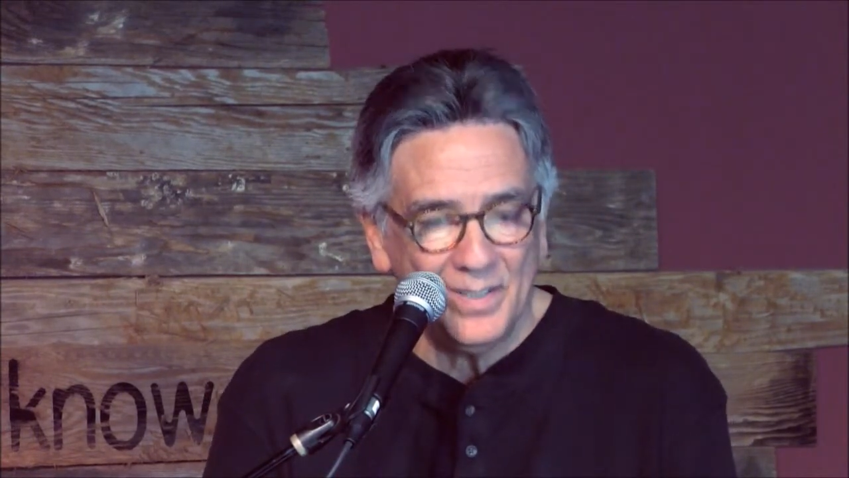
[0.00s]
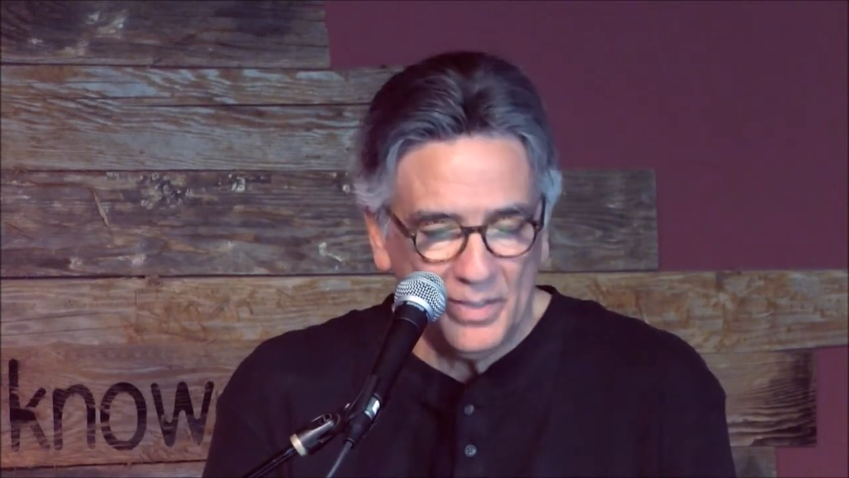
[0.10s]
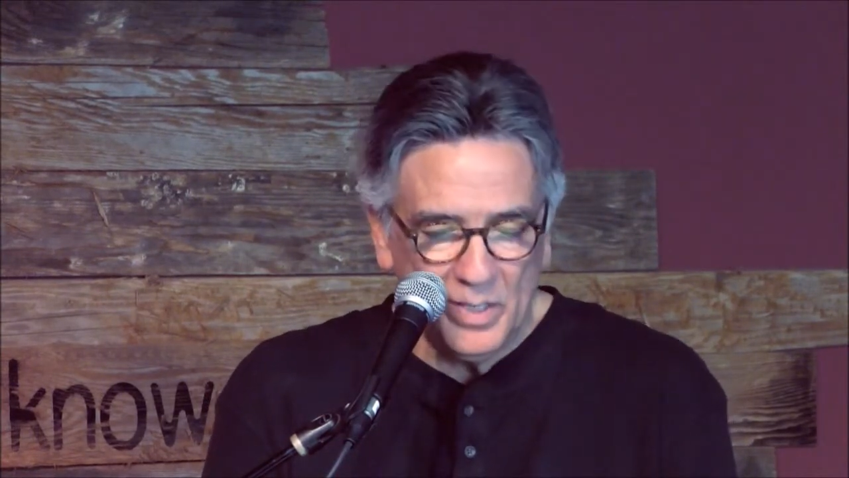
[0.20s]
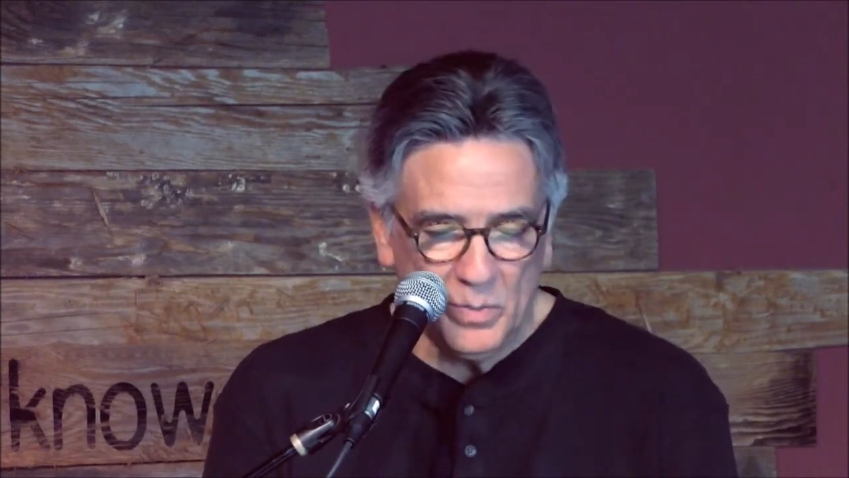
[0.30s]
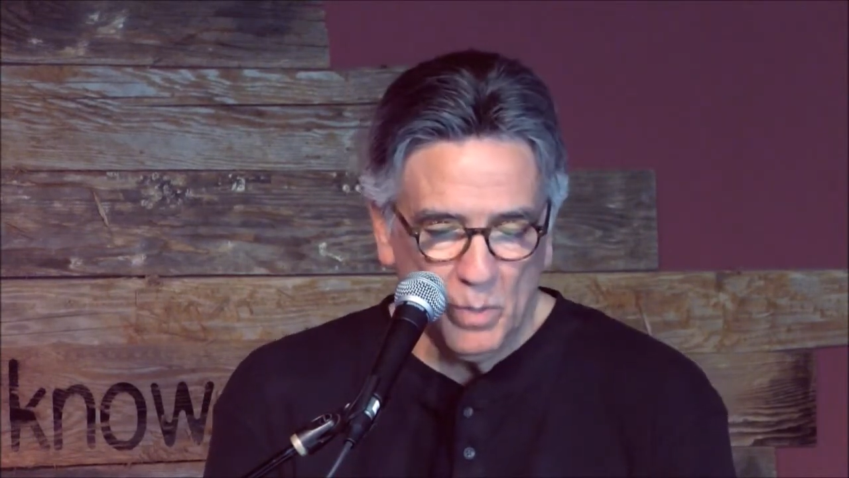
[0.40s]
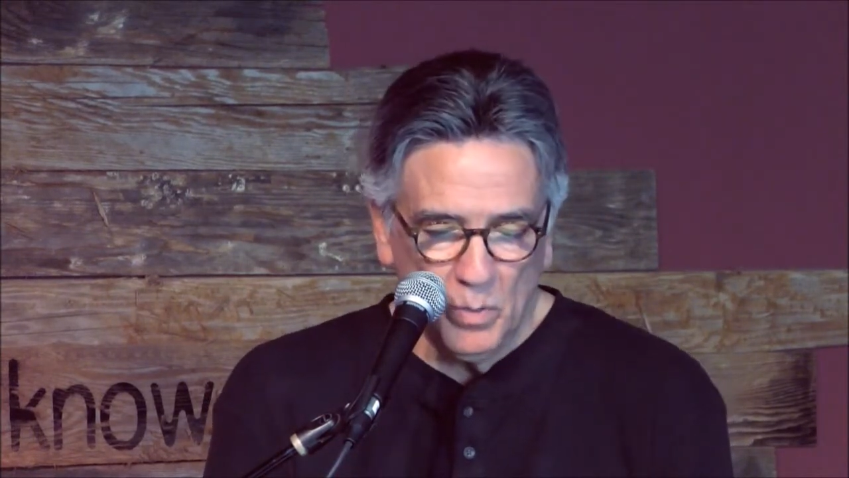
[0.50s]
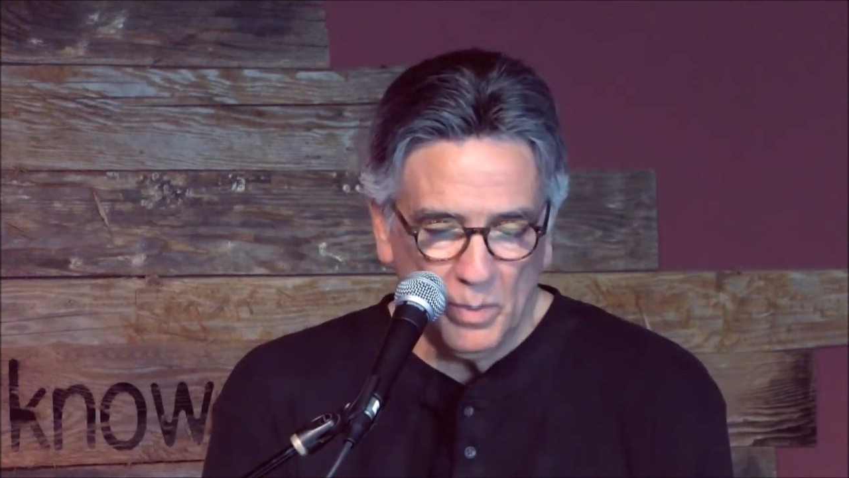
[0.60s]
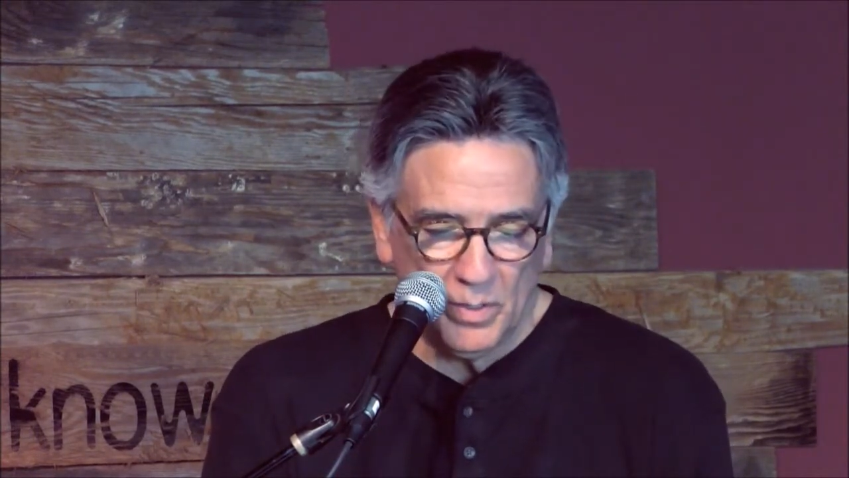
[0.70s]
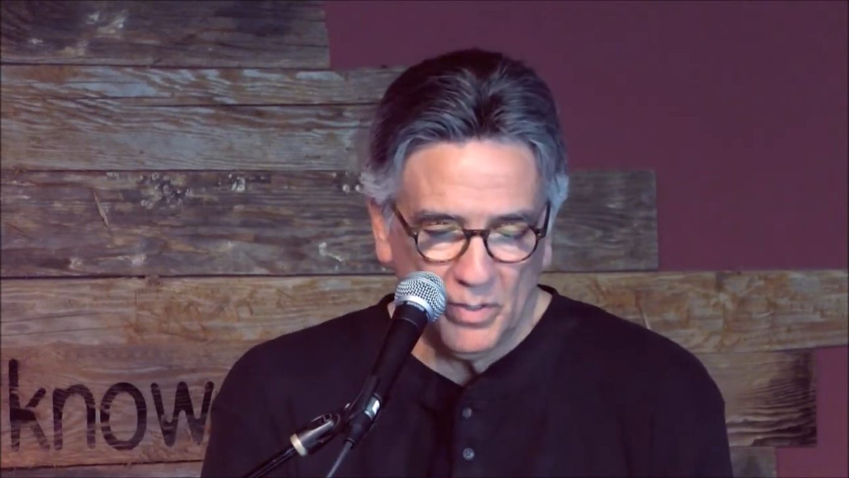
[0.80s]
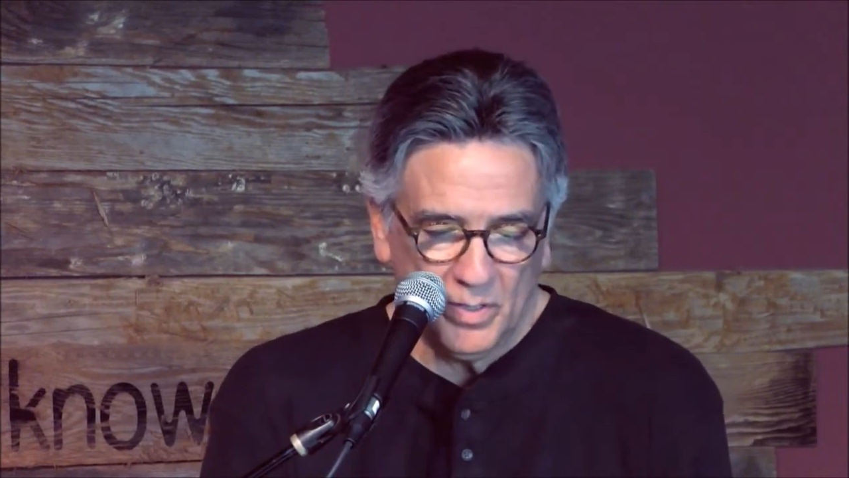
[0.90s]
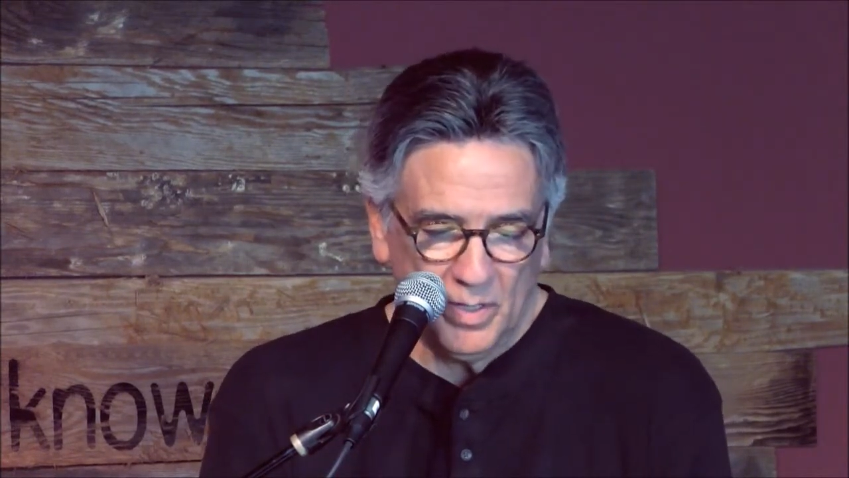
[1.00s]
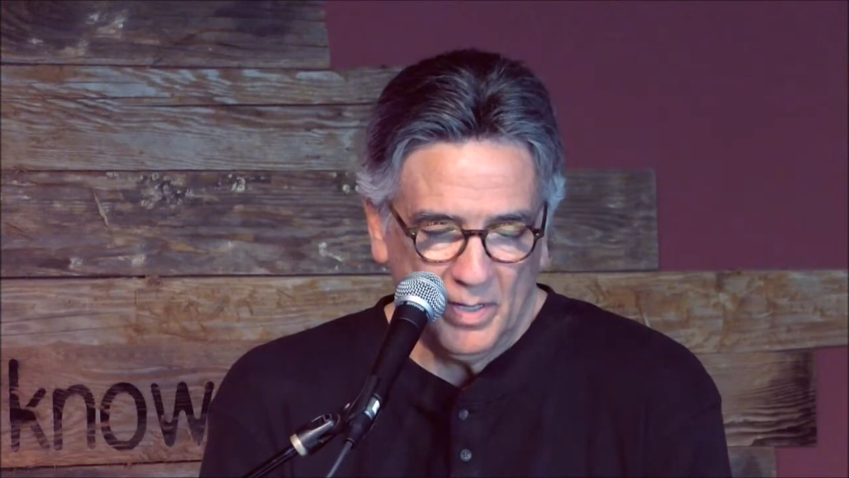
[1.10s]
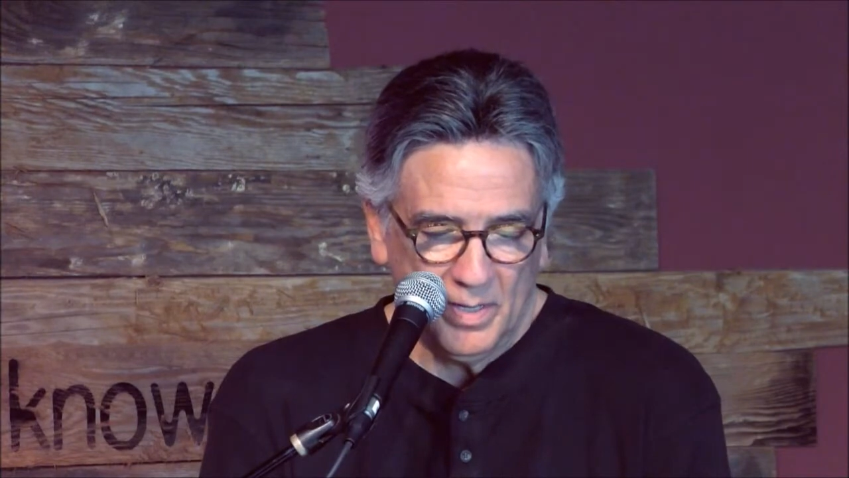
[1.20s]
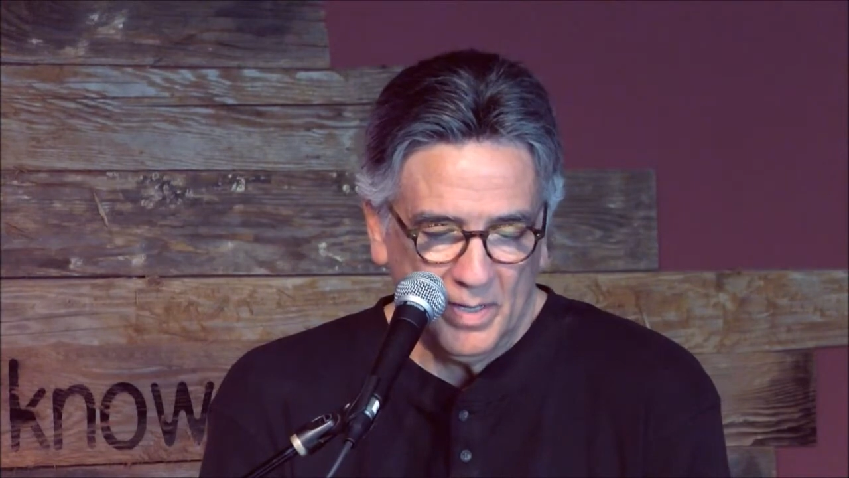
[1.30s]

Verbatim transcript: in these moments.